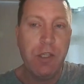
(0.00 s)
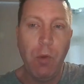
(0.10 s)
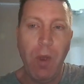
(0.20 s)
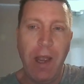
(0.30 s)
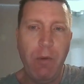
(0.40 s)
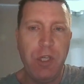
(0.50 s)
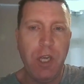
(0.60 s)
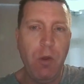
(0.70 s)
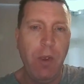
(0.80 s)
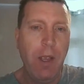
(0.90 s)
So what I would
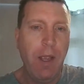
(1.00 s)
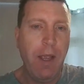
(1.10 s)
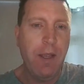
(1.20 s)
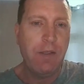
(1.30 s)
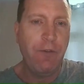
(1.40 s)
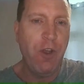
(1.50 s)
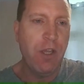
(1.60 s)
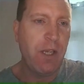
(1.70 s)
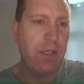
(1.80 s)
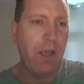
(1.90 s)
do is
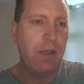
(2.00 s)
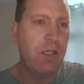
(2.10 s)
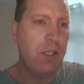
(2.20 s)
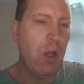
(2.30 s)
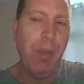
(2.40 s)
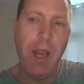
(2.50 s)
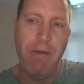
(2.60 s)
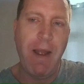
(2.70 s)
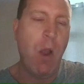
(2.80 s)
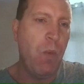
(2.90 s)
first I'd sort of
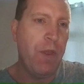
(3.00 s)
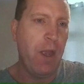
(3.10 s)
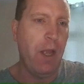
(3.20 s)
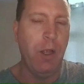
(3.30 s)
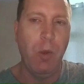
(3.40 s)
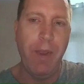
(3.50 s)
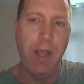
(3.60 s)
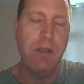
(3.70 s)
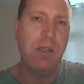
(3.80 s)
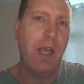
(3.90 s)
play around with it a little
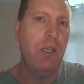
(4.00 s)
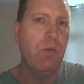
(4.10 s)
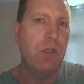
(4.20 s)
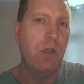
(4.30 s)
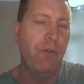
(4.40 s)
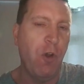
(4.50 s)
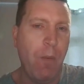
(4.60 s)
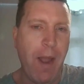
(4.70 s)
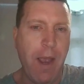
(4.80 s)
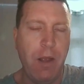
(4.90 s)
bit just to get used to the
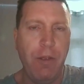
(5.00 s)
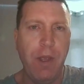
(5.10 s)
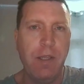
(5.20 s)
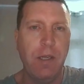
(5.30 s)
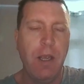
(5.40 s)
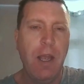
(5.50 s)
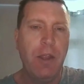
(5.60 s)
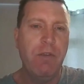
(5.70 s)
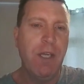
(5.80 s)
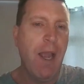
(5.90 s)
formatting and things. And
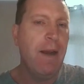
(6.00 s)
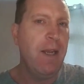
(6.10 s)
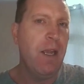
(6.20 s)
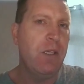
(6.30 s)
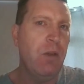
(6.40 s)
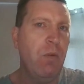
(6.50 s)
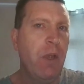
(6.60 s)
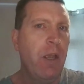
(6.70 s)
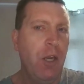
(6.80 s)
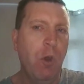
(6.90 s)
there's an idea to,
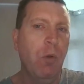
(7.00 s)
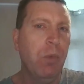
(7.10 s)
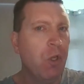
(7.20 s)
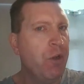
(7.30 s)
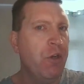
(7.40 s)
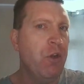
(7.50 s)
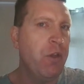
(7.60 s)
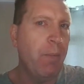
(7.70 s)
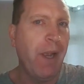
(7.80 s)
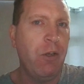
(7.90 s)
you know, upload
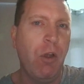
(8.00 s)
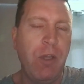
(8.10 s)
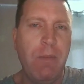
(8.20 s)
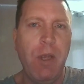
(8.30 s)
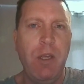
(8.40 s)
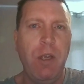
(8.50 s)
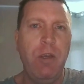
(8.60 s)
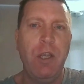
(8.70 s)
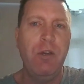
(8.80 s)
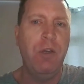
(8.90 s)
another blank document.
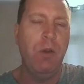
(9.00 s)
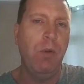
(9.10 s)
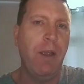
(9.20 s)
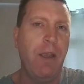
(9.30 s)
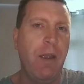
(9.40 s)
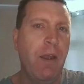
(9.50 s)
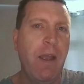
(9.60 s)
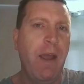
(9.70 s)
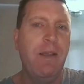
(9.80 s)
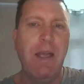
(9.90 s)
You know, you could do like an
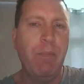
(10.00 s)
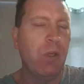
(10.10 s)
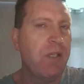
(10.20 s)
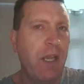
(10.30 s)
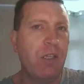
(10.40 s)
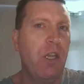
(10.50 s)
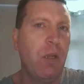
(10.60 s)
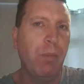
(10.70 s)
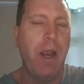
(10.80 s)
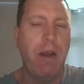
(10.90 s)
example text so
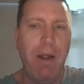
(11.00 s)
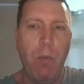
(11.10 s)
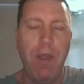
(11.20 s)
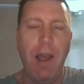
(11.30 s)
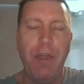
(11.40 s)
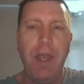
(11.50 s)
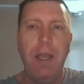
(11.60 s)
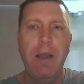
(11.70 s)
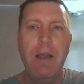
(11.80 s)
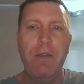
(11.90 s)
you can play around with it. I
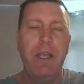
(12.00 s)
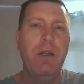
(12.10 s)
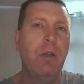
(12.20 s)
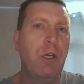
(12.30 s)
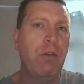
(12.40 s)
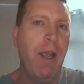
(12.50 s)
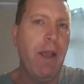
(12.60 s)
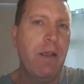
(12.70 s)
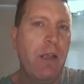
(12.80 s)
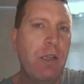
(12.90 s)
think the Kindle
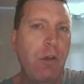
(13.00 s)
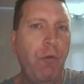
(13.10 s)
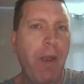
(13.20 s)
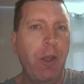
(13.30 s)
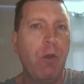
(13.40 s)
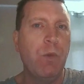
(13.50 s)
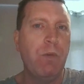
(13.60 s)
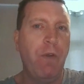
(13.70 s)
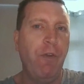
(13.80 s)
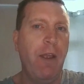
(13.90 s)
Create software
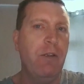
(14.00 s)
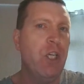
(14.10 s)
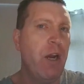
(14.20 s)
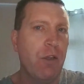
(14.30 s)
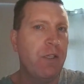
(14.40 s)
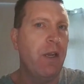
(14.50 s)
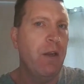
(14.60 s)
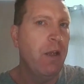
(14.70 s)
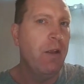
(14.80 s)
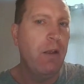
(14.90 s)
comes with like Jane Austen